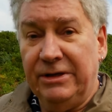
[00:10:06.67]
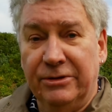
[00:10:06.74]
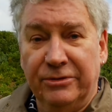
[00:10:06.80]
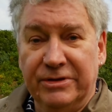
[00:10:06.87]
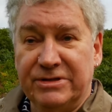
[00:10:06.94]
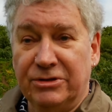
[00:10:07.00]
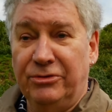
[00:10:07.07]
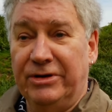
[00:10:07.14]

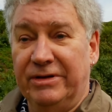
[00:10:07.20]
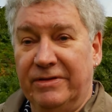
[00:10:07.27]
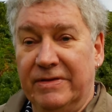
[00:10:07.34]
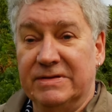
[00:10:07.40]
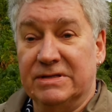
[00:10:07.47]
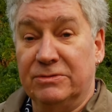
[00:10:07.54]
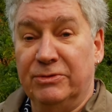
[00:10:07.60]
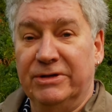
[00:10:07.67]
the story that
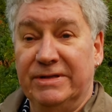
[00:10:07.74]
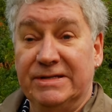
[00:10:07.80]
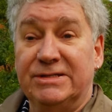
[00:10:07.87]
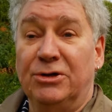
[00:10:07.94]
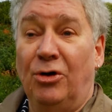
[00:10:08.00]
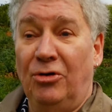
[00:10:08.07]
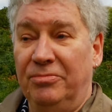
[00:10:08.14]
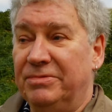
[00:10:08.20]
this is where they
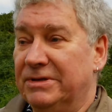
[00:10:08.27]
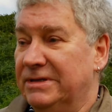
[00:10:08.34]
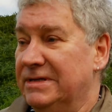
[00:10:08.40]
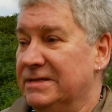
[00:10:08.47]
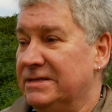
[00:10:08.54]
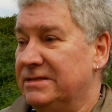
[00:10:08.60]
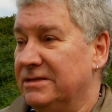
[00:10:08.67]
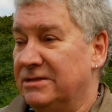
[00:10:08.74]
stopped
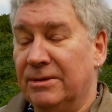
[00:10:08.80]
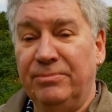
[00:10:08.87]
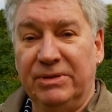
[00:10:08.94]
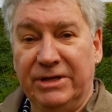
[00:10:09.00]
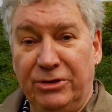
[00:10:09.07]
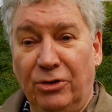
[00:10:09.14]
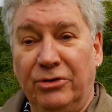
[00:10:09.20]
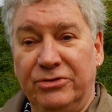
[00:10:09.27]
is
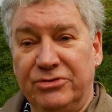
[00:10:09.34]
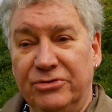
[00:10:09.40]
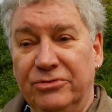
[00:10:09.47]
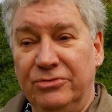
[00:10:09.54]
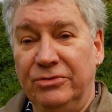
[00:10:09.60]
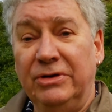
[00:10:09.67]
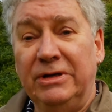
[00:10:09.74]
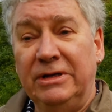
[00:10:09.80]
simply not
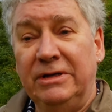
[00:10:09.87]
true.